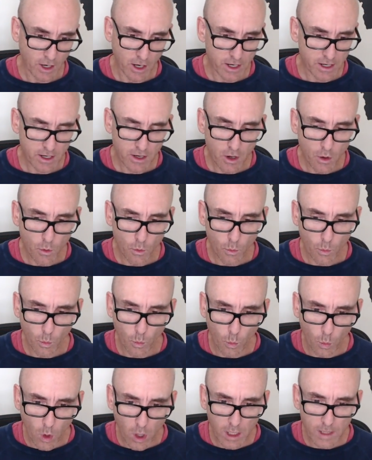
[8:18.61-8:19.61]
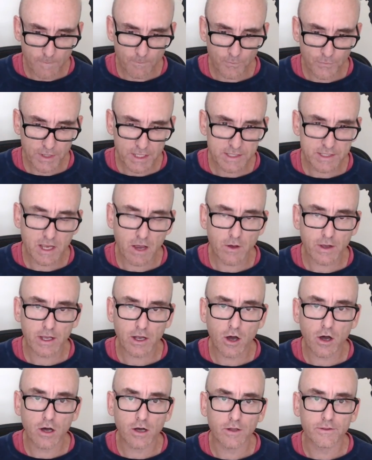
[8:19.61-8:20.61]
I don't know what is
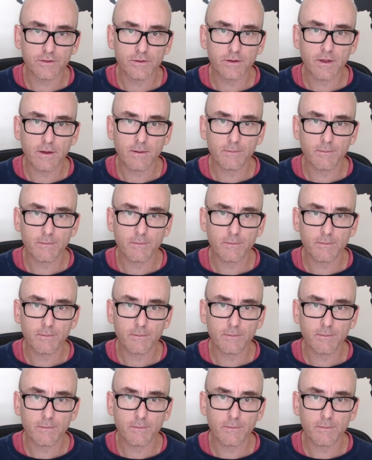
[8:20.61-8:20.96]
going on,